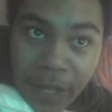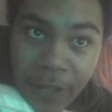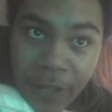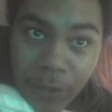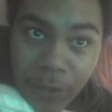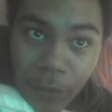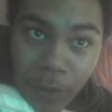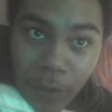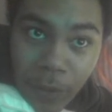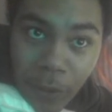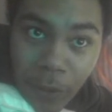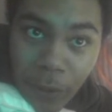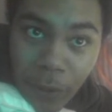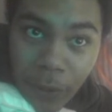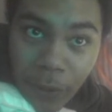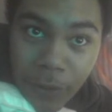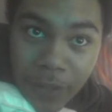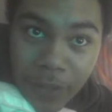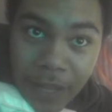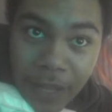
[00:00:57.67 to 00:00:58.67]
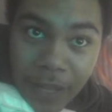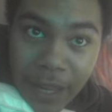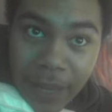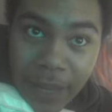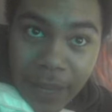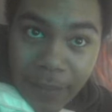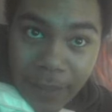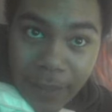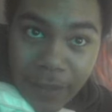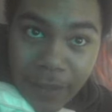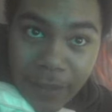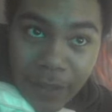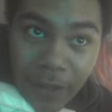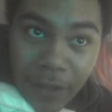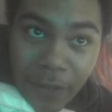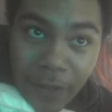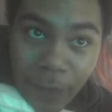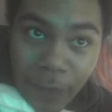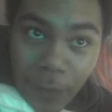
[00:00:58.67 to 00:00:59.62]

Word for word: to an earlier time and stuff